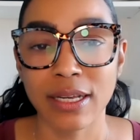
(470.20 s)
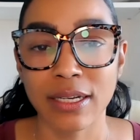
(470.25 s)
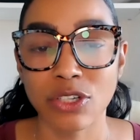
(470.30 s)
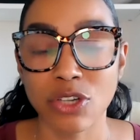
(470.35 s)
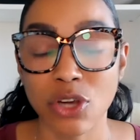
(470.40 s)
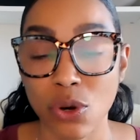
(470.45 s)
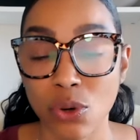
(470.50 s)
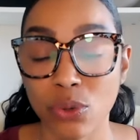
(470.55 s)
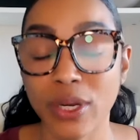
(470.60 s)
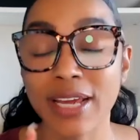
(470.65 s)

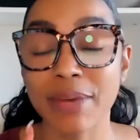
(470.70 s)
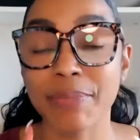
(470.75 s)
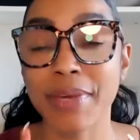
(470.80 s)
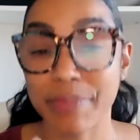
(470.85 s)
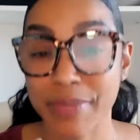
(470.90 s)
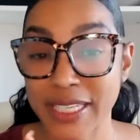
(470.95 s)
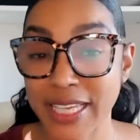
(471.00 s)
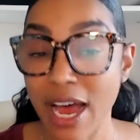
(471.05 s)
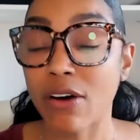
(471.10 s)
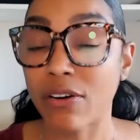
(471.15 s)
told him
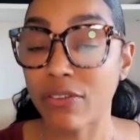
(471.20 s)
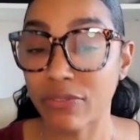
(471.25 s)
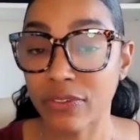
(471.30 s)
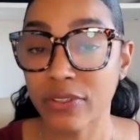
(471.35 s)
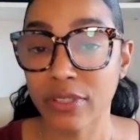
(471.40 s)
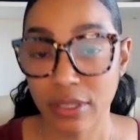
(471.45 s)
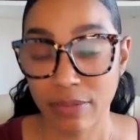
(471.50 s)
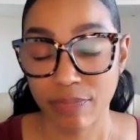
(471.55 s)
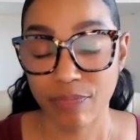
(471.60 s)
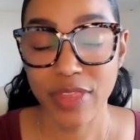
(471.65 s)
himself
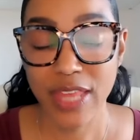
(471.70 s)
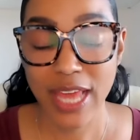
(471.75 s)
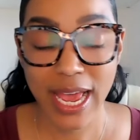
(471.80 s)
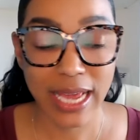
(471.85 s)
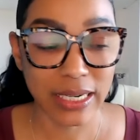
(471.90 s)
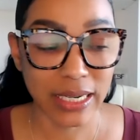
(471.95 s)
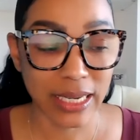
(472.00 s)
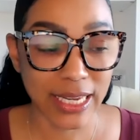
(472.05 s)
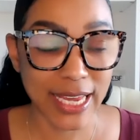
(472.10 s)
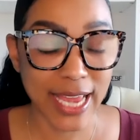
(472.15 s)

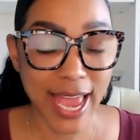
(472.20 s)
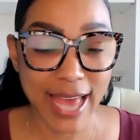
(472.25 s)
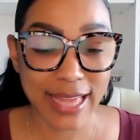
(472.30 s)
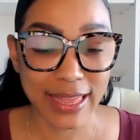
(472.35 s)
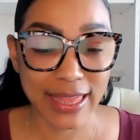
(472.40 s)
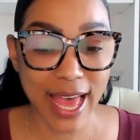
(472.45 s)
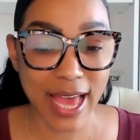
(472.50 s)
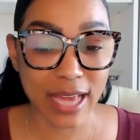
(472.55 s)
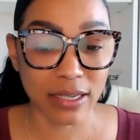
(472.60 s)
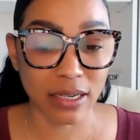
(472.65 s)
that he had
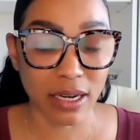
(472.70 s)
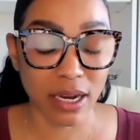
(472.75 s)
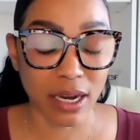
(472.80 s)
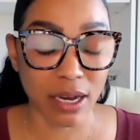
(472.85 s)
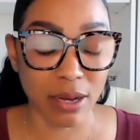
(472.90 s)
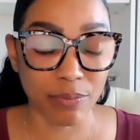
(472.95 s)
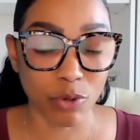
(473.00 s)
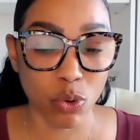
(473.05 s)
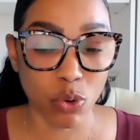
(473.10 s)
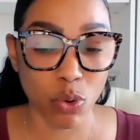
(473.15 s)
that
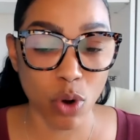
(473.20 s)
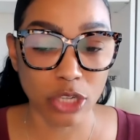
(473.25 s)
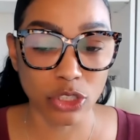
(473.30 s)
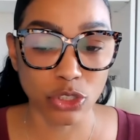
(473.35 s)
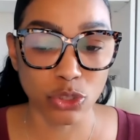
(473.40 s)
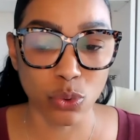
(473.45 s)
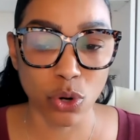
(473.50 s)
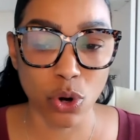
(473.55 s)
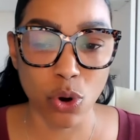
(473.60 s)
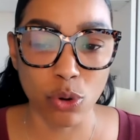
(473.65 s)
um, garage
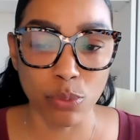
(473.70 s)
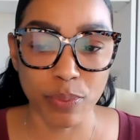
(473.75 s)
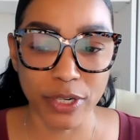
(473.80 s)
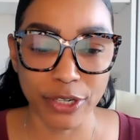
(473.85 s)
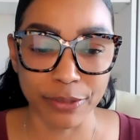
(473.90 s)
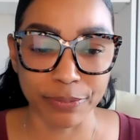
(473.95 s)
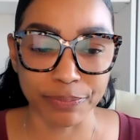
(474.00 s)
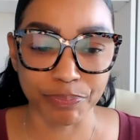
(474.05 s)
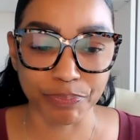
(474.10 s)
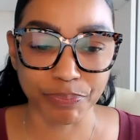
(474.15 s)
door
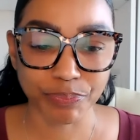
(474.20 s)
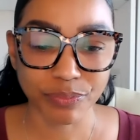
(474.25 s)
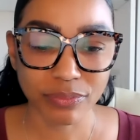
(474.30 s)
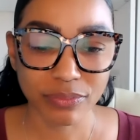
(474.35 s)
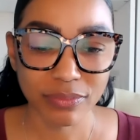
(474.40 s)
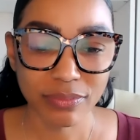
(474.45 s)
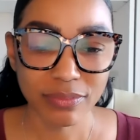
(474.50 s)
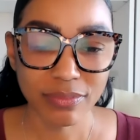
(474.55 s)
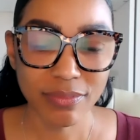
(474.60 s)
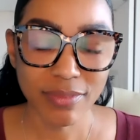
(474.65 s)
opener.
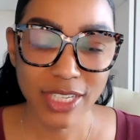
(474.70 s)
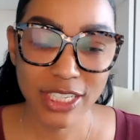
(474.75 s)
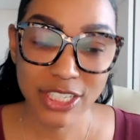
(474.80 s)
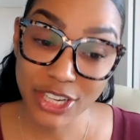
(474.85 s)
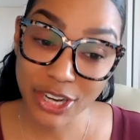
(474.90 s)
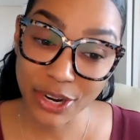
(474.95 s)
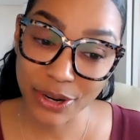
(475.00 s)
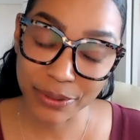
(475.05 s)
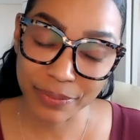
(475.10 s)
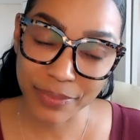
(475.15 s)

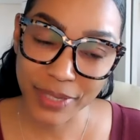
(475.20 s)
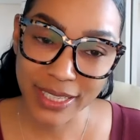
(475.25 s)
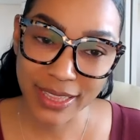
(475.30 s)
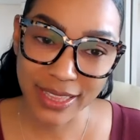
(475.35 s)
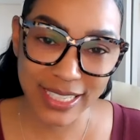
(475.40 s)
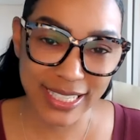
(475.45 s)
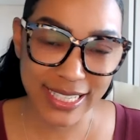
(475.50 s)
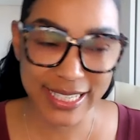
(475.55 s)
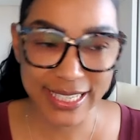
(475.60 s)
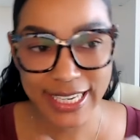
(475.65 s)
So,
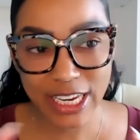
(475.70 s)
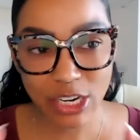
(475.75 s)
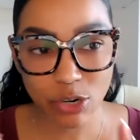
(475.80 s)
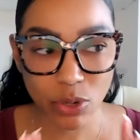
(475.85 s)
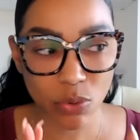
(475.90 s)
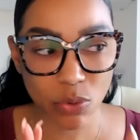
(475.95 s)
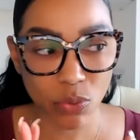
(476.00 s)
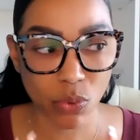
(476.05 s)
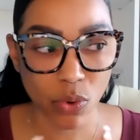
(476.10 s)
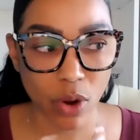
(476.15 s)
the
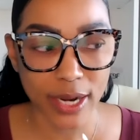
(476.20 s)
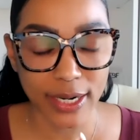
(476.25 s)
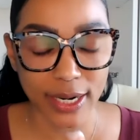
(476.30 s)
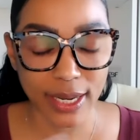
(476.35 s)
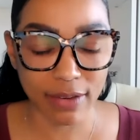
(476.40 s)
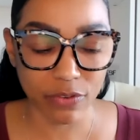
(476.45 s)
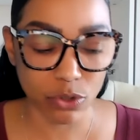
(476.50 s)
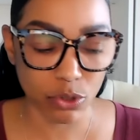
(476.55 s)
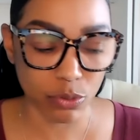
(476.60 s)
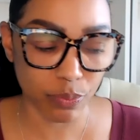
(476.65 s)
secret
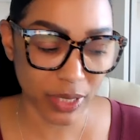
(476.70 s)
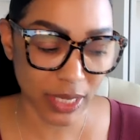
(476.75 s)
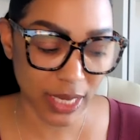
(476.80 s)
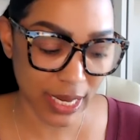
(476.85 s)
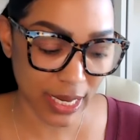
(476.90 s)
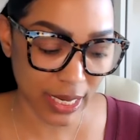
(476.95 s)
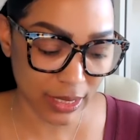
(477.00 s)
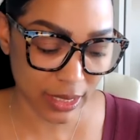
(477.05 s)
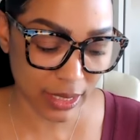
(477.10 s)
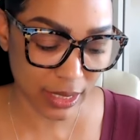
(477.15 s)
rendezvous
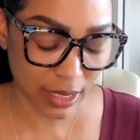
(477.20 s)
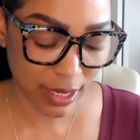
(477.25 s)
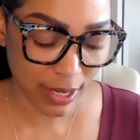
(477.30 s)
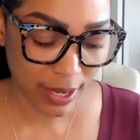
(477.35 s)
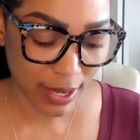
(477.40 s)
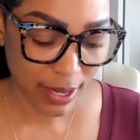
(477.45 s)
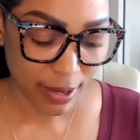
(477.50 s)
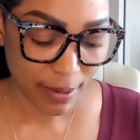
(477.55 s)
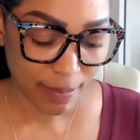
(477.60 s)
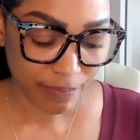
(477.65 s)
place
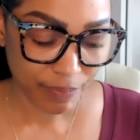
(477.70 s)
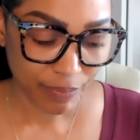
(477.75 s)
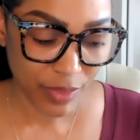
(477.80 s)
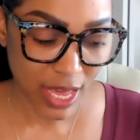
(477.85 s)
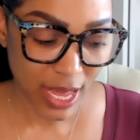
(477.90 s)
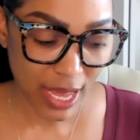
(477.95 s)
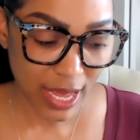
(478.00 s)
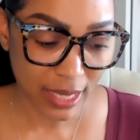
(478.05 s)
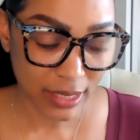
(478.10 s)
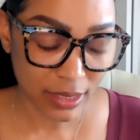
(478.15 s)

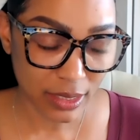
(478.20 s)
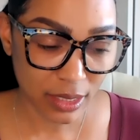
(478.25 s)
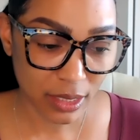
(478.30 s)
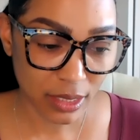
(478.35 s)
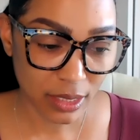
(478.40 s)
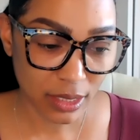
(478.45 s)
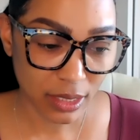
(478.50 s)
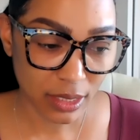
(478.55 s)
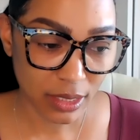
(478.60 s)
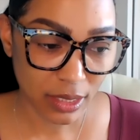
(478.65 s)
that
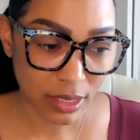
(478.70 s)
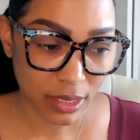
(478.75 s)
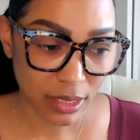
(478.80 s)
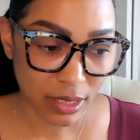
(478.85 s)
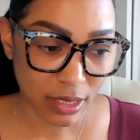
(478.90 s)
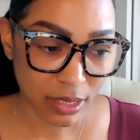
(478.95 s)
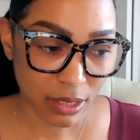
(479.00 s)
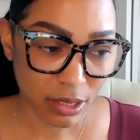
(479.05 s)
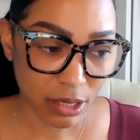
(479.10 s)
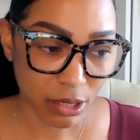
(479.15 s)

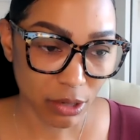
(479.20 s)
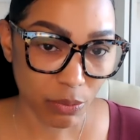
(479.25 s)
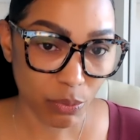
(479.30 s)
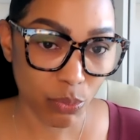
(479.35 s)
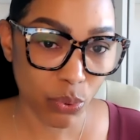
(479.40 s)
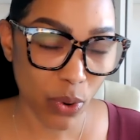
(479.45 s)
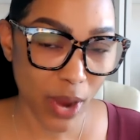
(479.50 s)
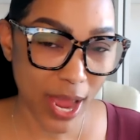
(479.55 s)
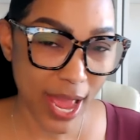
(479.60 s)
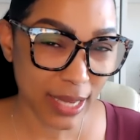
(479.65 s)

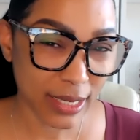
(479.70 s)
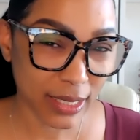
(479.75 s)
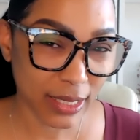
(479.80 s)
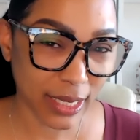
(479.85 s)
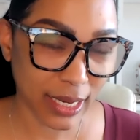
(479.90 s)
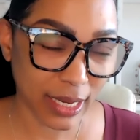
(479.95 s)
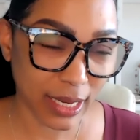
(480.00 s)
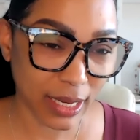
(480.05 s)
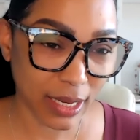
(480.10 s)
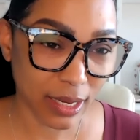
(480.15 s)

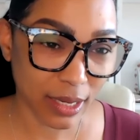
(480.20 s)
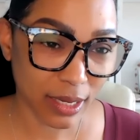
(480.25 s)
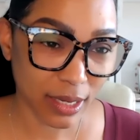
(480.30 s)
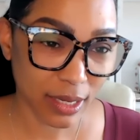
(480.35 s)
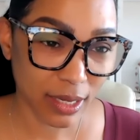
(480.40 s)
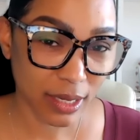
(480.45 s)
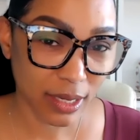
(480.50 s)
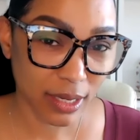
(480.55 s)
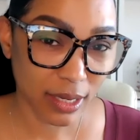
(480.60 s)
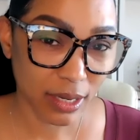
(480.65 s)
Bradley
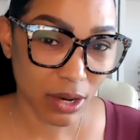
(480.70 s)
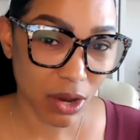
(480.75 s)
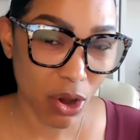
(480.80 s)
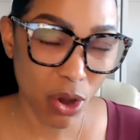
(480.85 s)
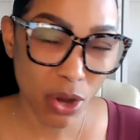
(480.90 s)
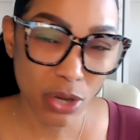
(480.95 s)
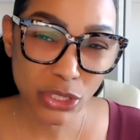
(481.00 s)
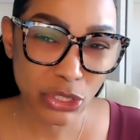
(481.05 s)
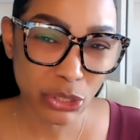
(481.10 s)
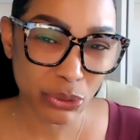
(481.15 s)

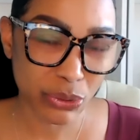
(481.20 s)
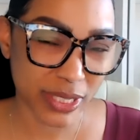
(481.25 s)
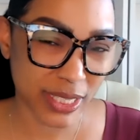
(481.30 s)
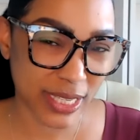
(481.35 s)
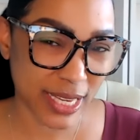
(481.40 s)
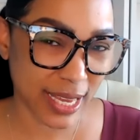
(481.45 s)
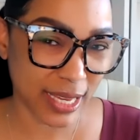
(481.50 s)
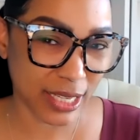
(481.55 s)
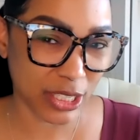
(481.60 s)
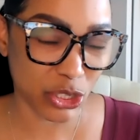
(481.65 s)
also
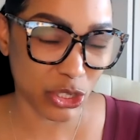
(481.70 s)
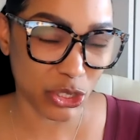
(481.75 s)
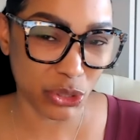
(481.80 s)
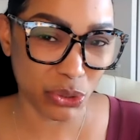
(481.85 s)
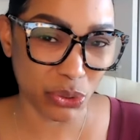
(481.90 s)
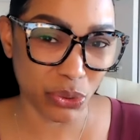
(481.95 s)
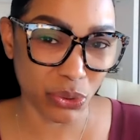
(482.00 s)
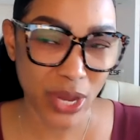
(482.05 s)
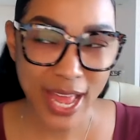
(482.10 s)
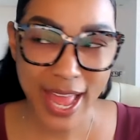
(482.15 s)
said to